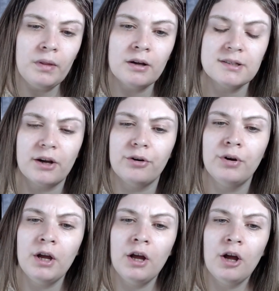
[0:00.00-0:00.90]
so,
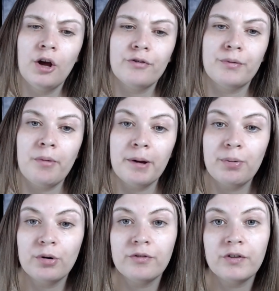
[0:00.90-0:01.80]
from my
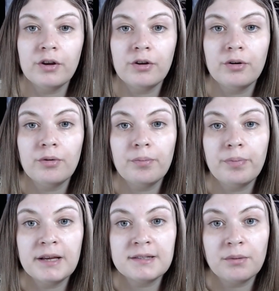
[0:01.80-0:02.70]
point of view,
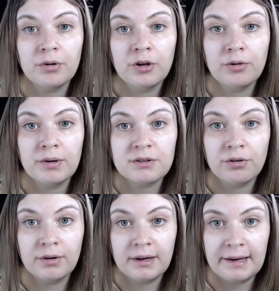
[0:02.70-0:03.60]
being someone who is
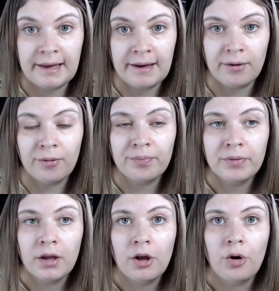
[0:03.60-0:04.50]
chronically ill,
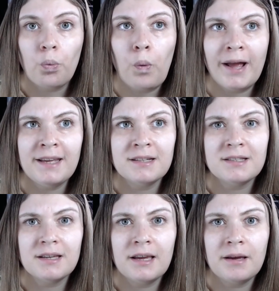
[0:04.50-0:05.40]

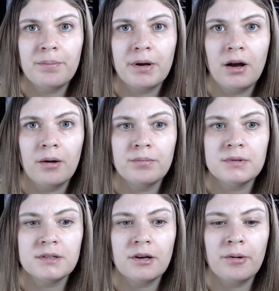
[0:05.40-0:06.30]
weight it
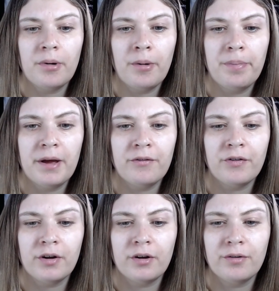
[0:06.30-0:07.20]
becomes a, a bit of
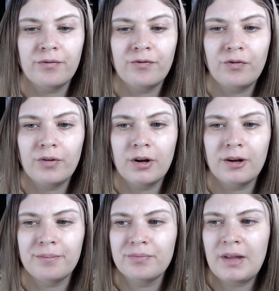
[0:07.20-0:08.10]
a
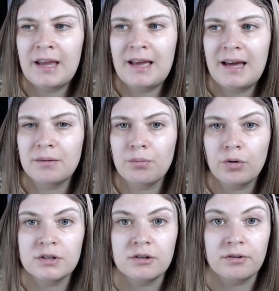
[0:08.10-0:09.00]
um, eight-headed
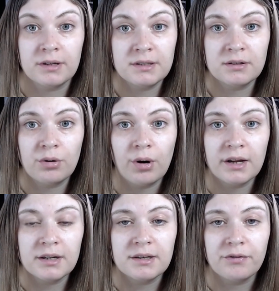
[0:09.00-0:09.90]
monster it's
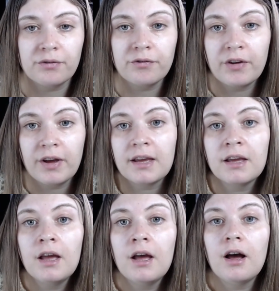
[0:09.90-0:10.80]
quite a different
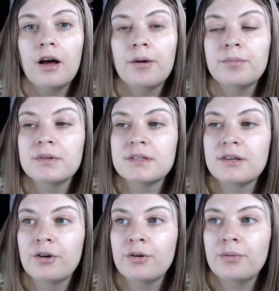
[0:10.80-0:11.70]
thing um,
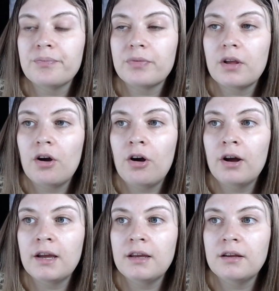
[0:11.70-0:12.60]
so
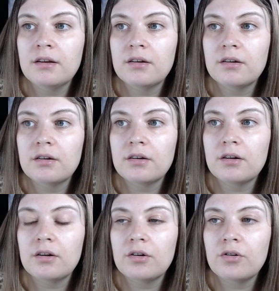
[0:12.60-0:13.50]
i
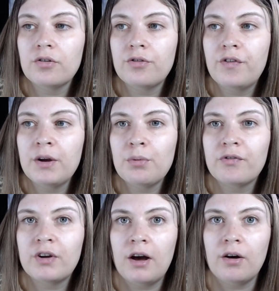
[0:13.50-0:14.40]
thing
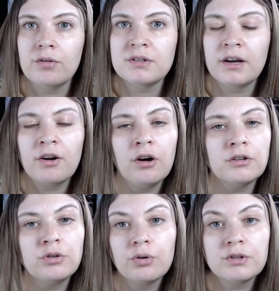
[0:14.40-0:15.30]
with girls i
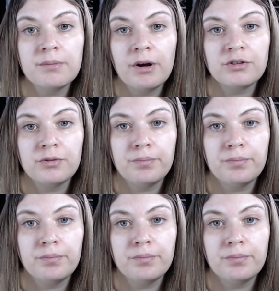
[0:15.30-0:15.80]
can't talk so much for